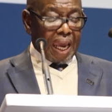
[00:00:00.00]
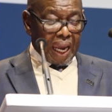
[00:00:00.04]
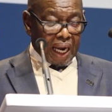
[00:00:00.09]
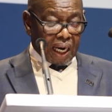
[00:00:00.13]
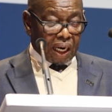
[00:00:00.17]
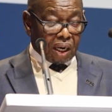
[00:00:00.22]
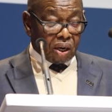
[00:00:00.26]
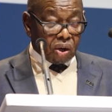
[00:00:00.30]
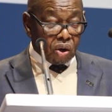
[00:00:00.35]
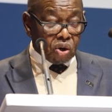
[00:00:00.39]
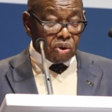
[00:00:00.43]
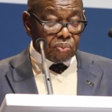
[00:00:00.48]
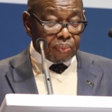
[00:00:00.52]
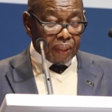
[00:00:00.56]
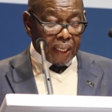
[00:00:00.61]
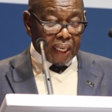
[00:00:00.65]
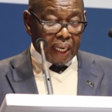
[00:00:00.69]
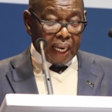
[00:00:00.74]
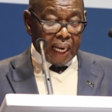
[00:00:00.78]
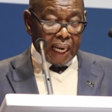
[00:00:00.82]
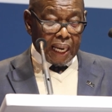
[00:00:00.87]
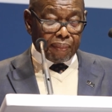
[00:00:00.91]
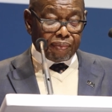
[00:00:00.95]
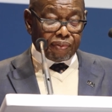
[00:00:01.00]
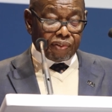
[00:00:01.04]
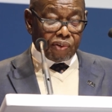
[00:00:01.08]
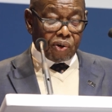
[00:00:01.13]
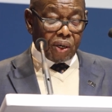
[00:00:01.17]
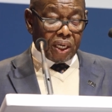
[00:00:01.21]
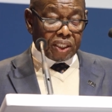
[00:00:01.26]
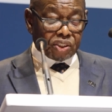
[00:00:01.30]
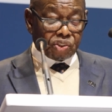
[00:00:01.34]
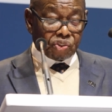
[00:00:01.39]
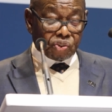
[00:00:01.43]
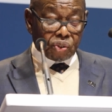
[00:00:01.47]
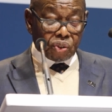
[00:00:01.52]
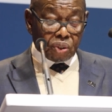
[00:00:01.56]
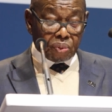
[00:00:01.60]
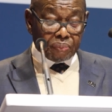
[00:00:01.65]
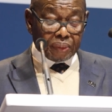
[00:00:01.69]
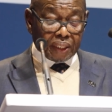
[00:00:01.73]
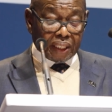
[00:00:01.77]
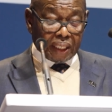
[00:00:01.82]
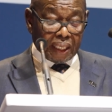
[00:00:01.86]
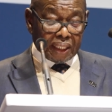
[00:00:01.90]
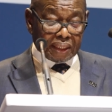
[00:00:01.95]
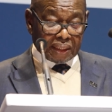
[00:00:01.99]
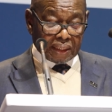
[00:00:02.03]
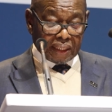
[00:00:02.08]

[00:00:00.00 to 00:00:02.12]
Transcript: a global hub for astronomical